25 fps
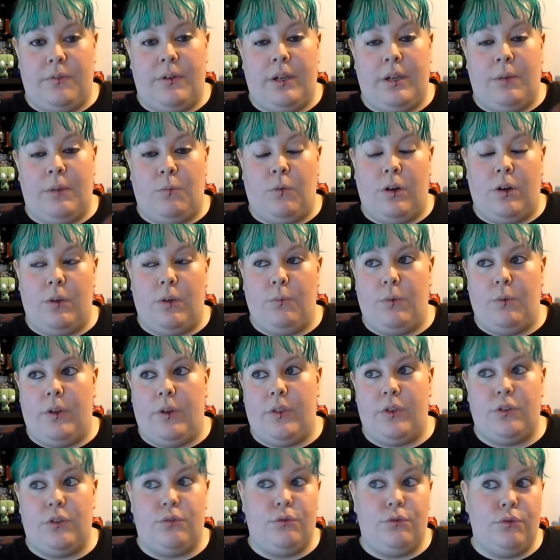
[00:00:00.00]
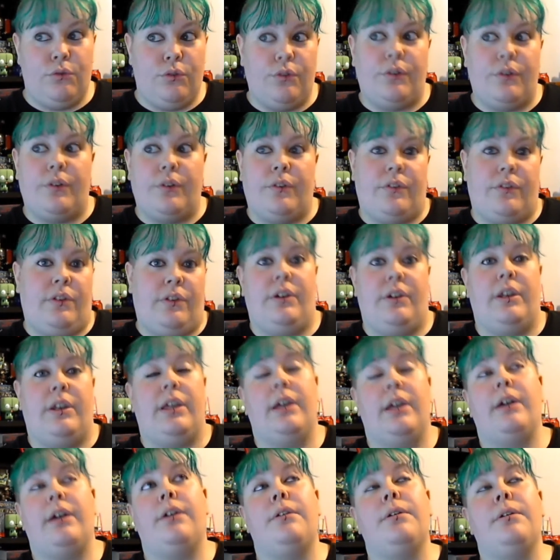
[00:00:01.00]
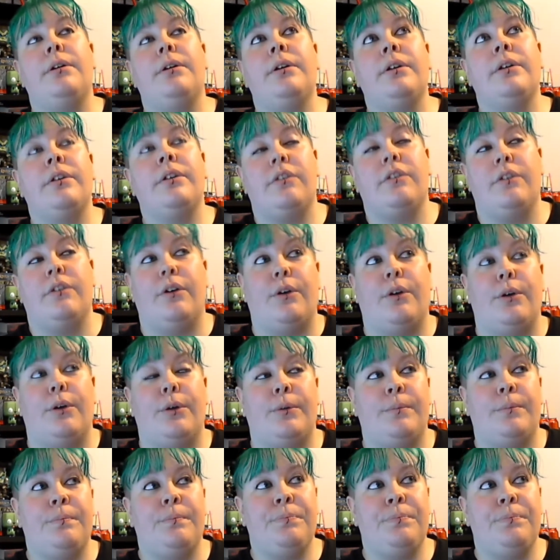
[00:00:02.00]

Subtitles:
and one where the dugongs are now. So